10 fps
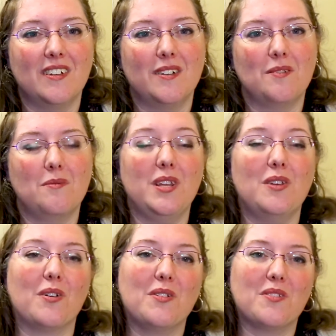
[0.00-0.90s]
We
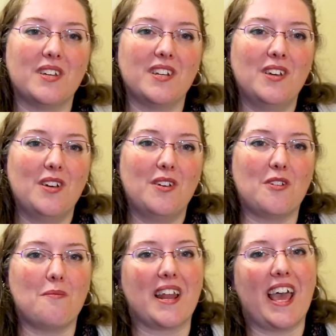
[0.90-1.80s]
know that
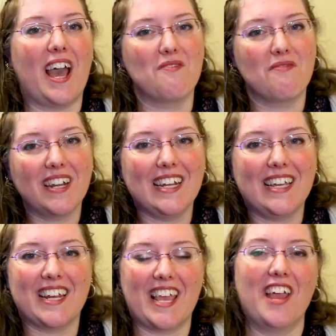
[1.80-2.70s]
no matter how friendly
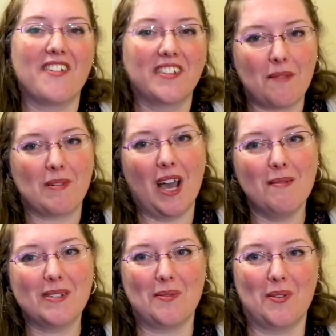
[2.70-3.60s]
and caring they
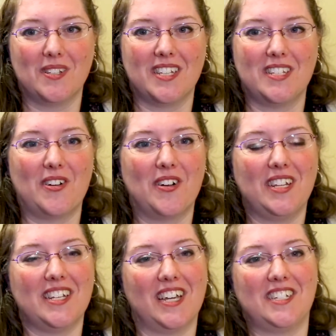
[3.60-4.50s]
become towards us, it only
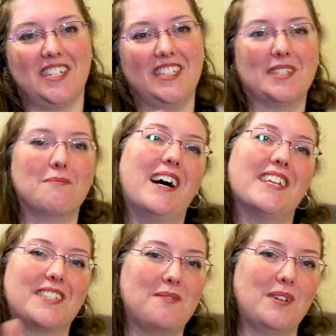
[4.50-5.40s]
touches this
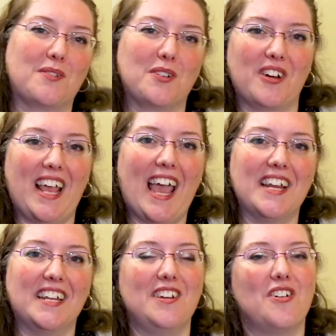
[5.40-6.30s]
mask that we've
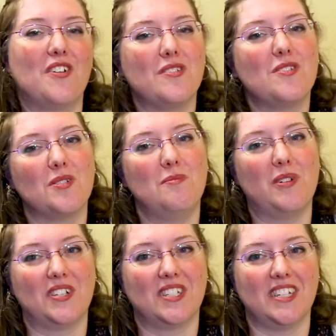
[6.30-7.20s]
created and not the true
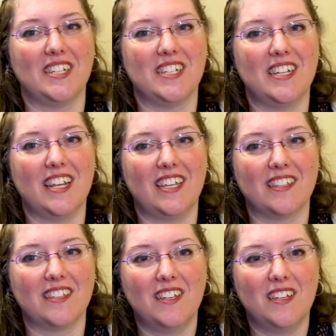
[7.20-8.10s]
person
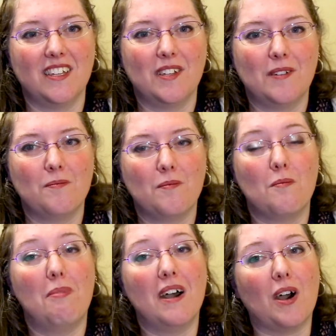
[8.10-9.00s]
underneath.
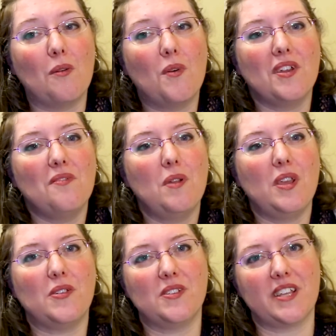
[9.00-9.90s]
But what if we
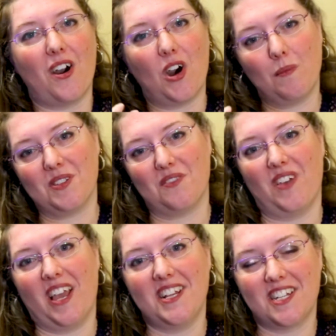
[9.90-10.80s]
use our
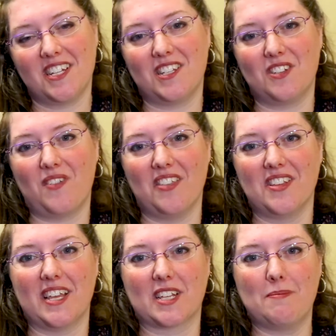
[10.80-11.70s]
observations of
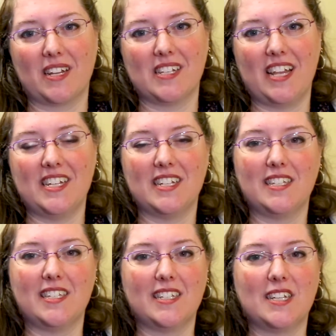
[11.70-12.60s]
others'
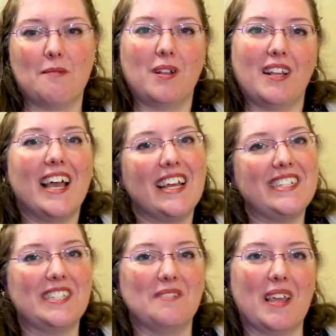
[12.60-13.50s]
expectations to plan
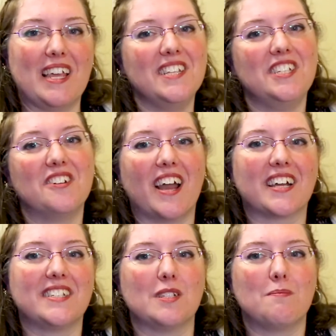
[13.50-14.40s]
some easier
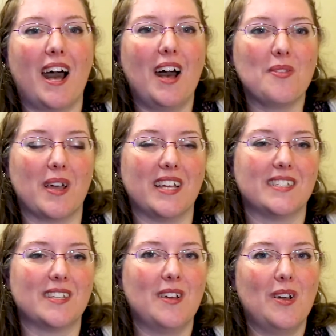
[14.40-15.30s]
access
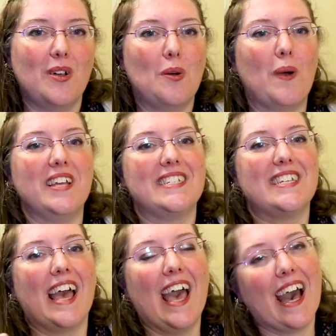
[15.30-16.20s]
pathways, ways
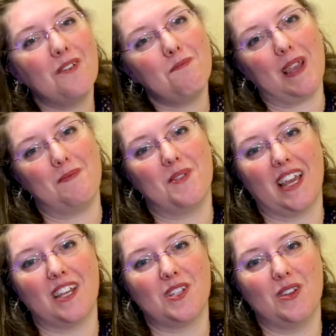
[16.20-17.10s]
to help people
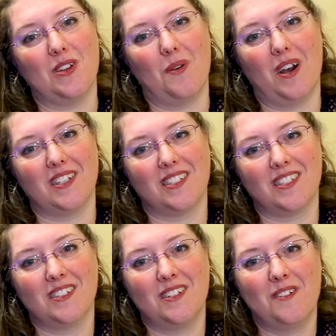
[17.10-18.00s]
get to know
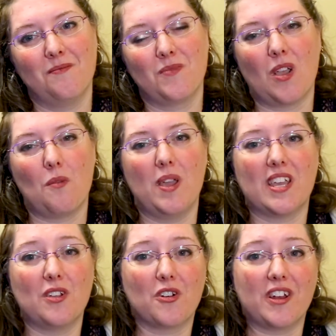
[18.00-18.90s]
us? We
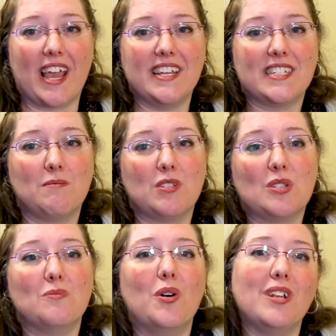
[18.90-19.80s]
can create some
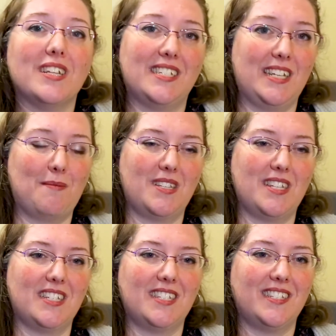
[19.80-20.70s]
smaller steps
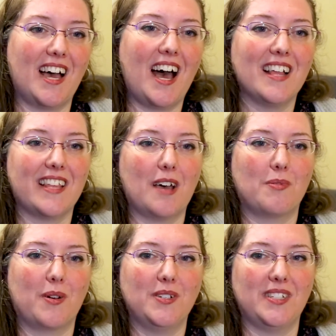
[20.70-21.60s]
that start that
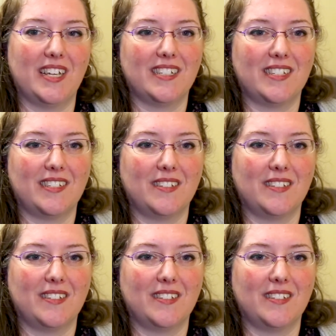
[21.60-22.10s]
process.